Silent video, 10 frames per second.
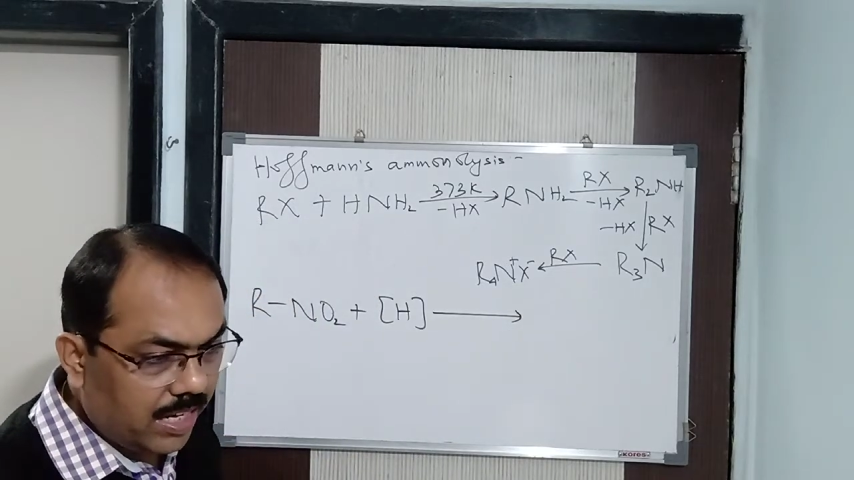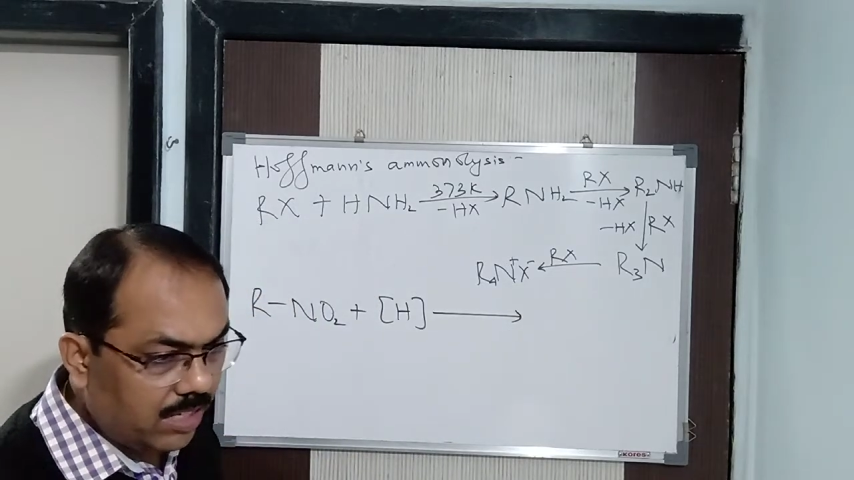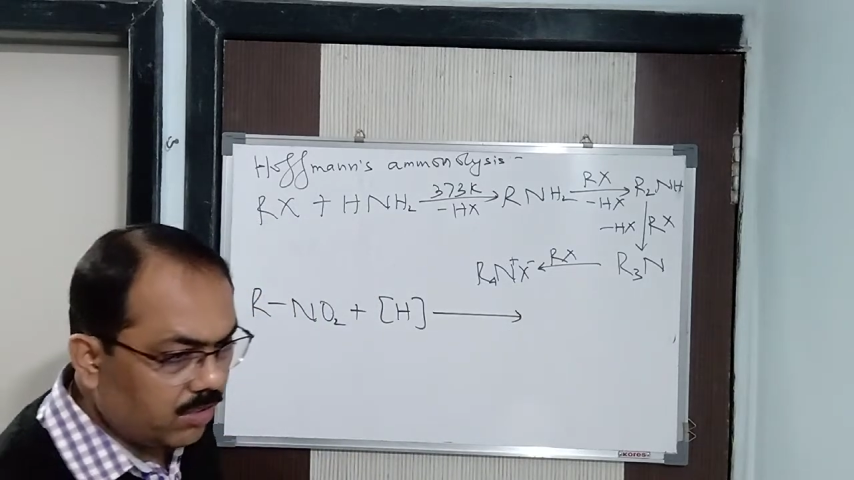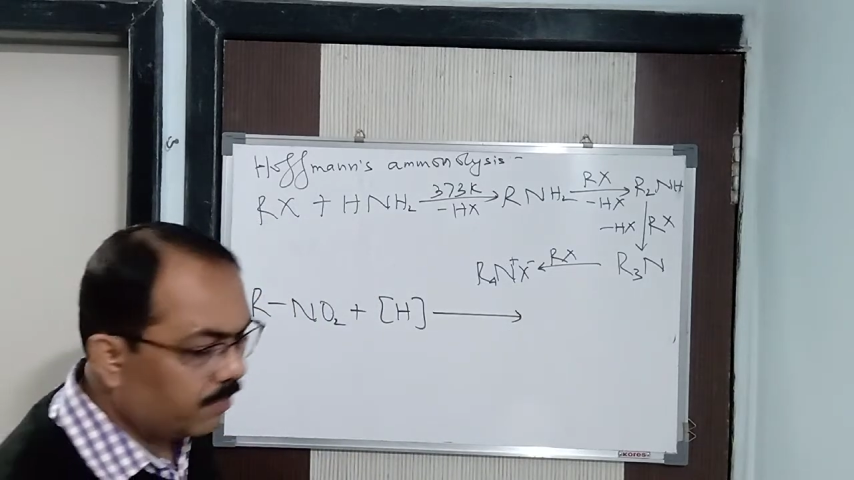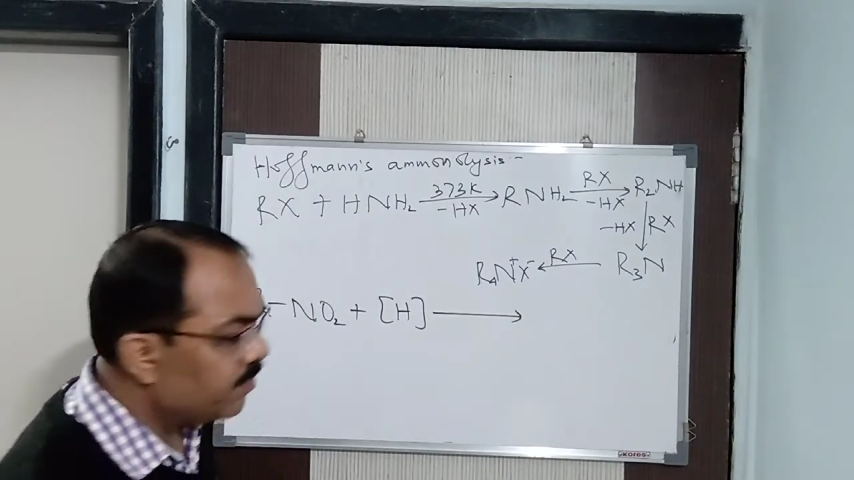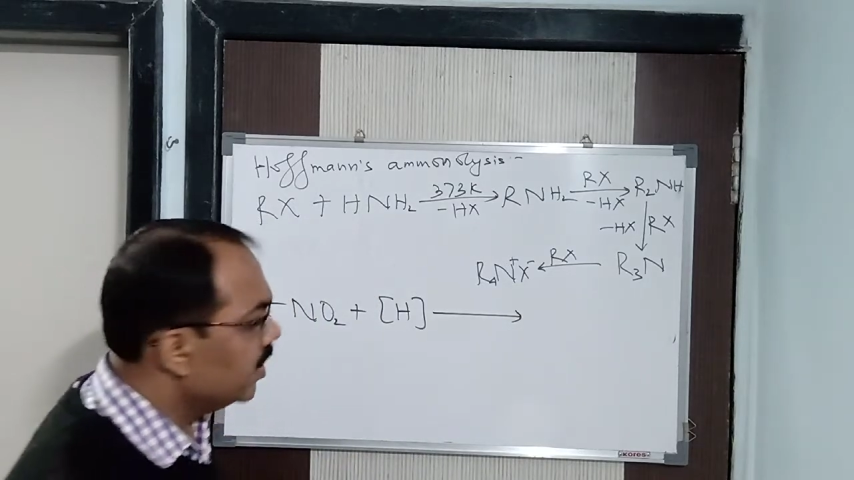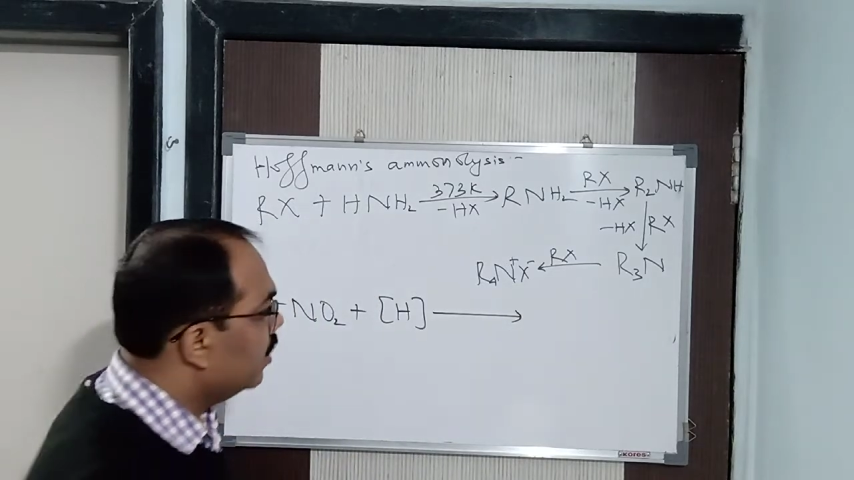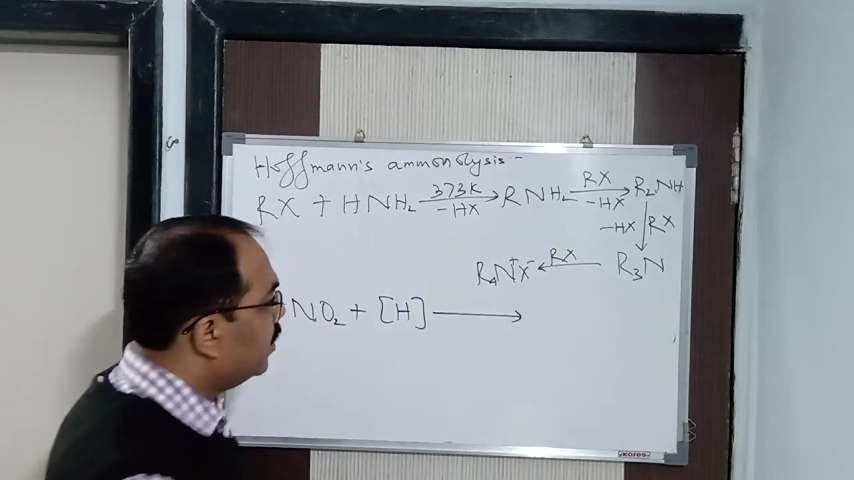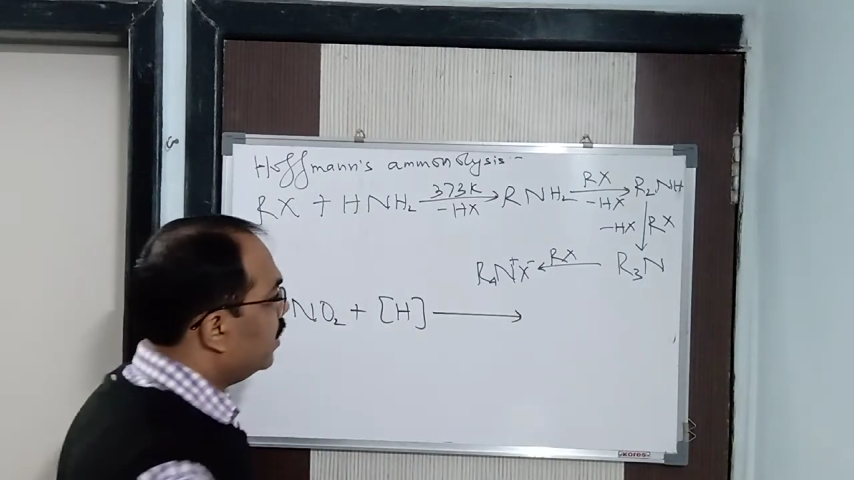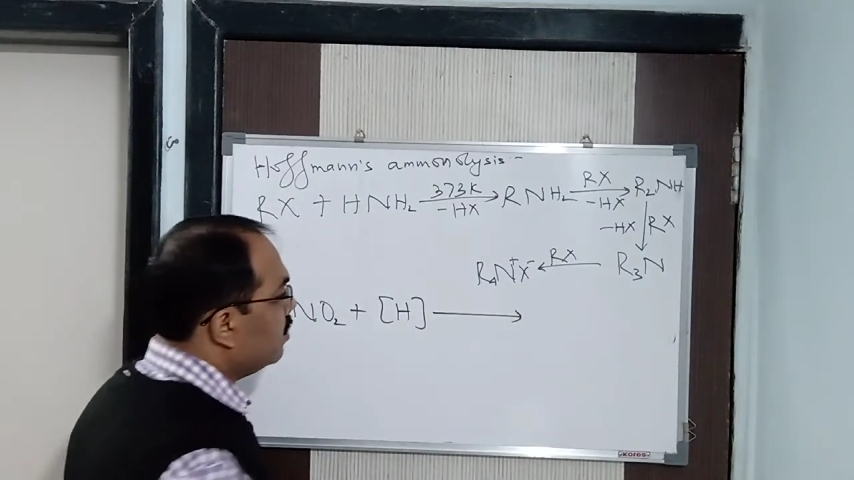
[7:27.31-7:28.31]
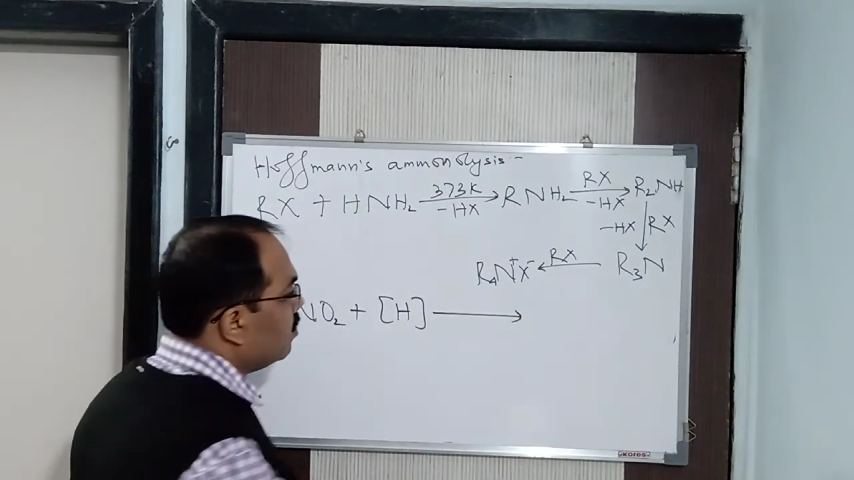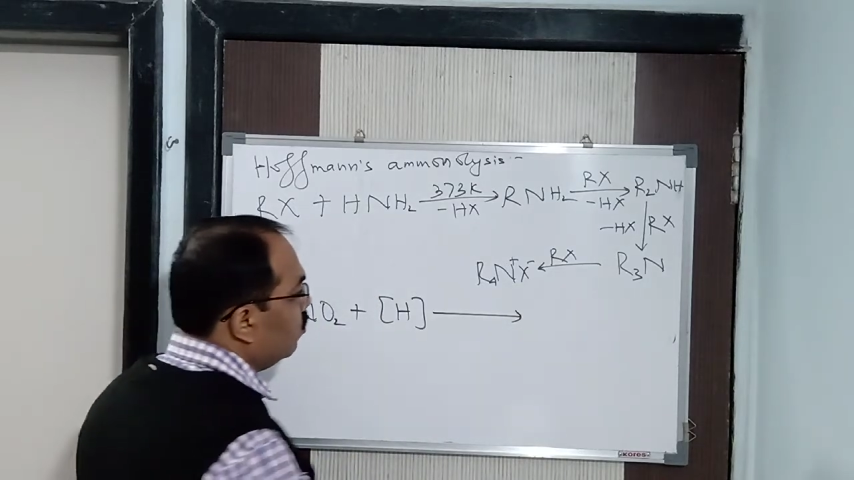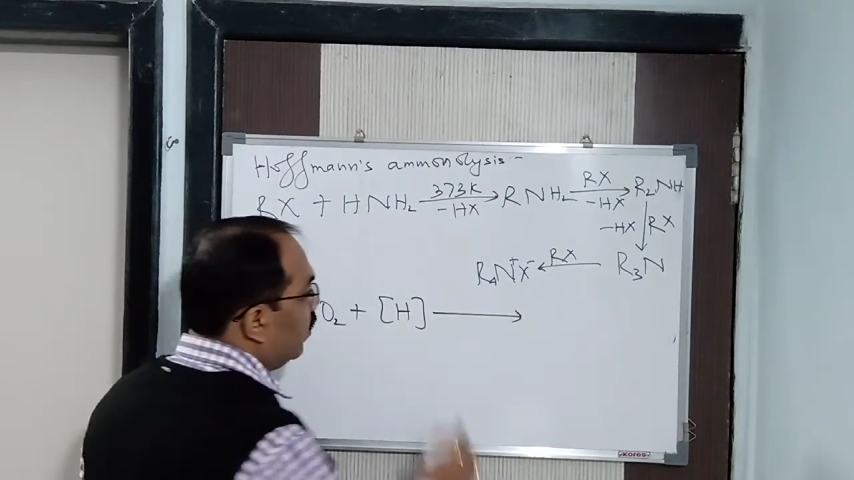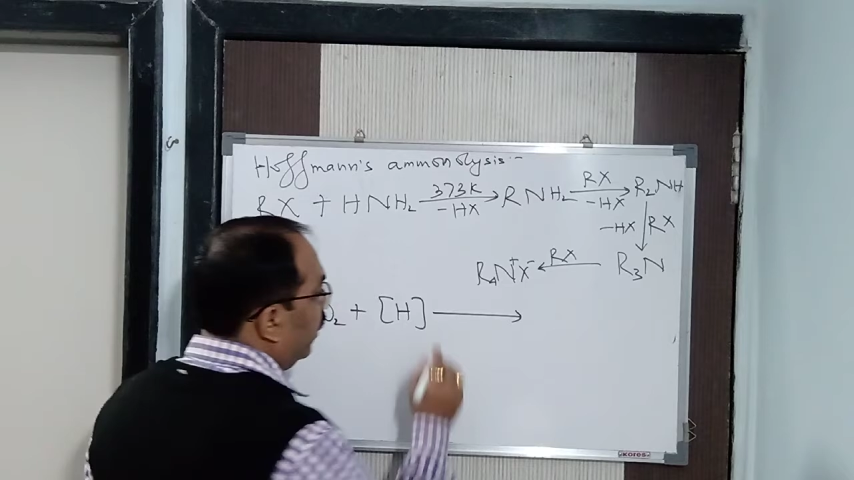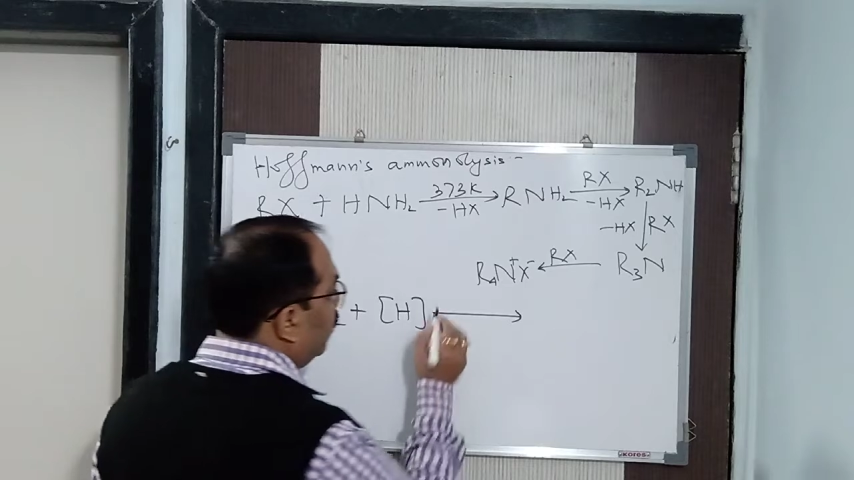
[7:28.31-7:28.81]
hydrogen. That is, you
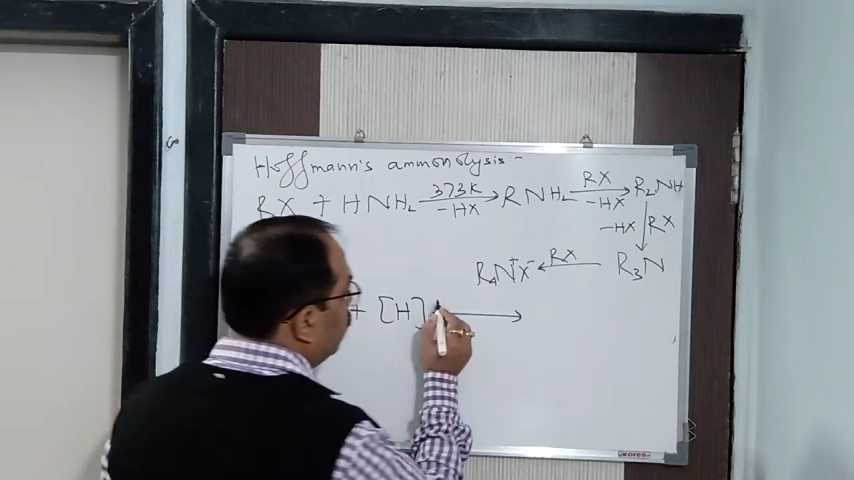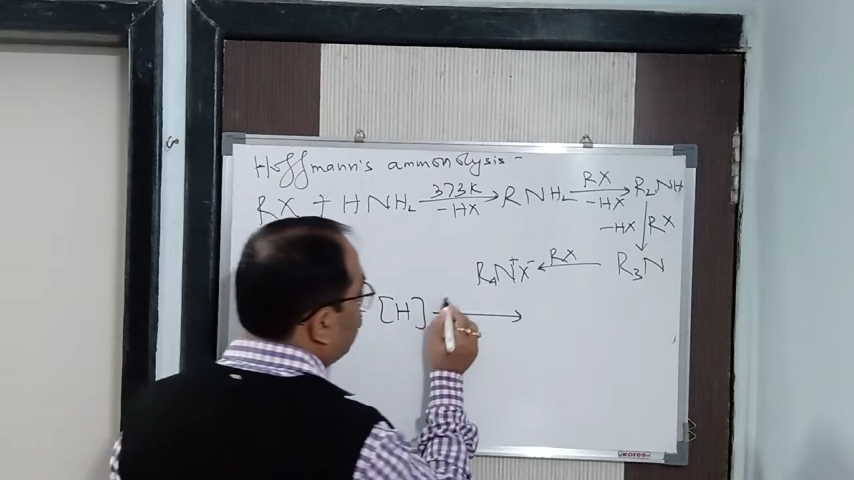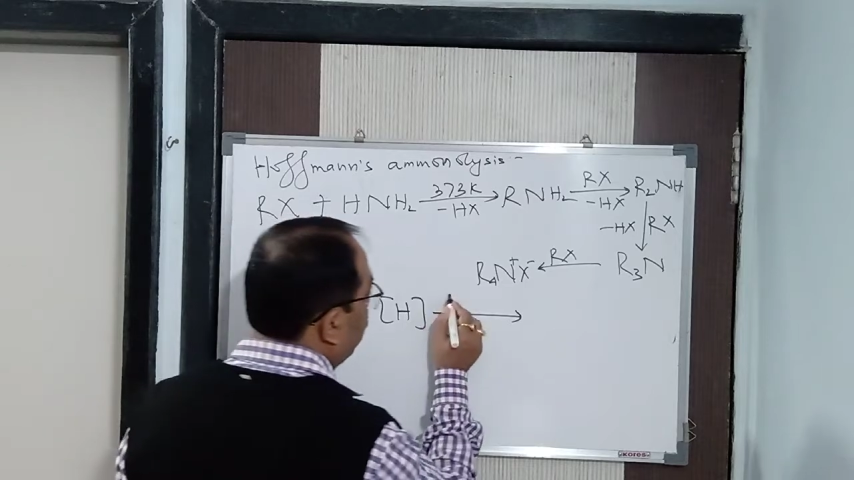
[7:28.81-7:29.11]
can use